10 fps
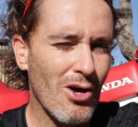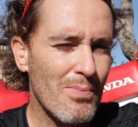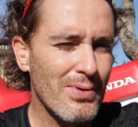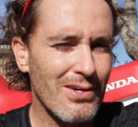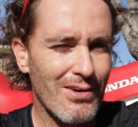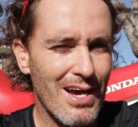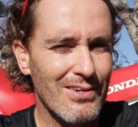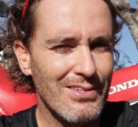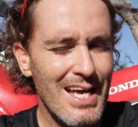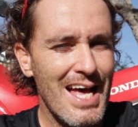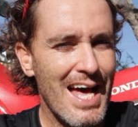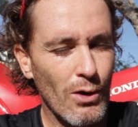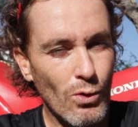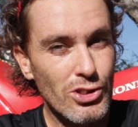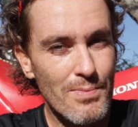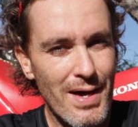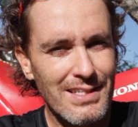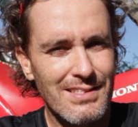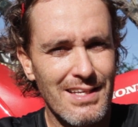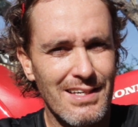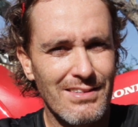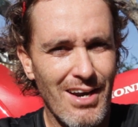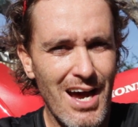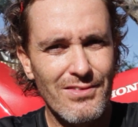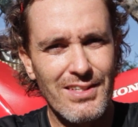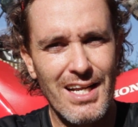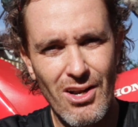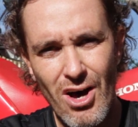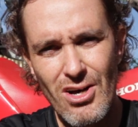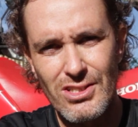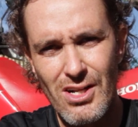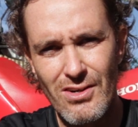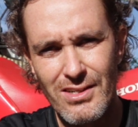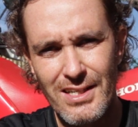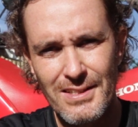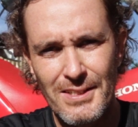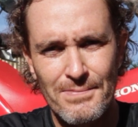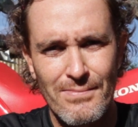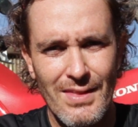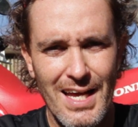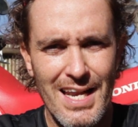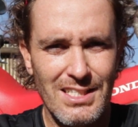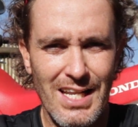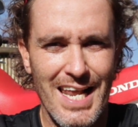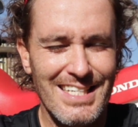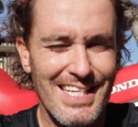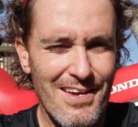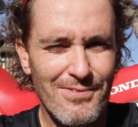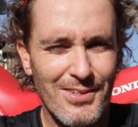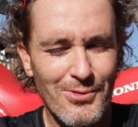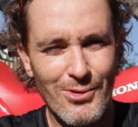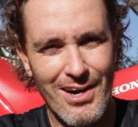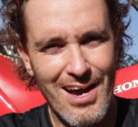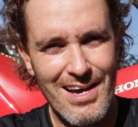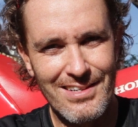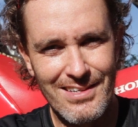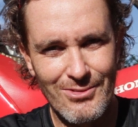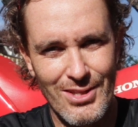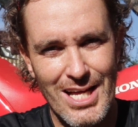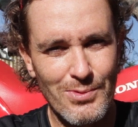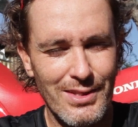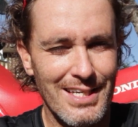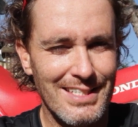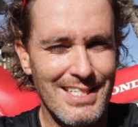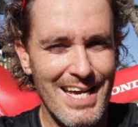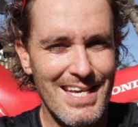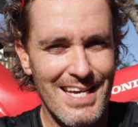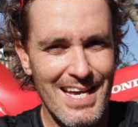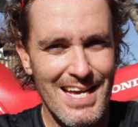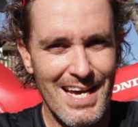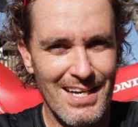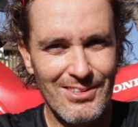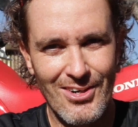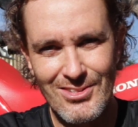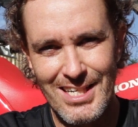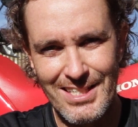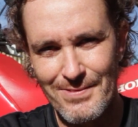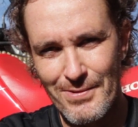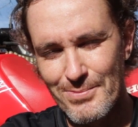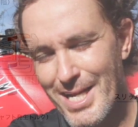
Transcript: hopping around. It also makes the drivetrain last longer, and it's less effort for the rider. That's what they say, translated from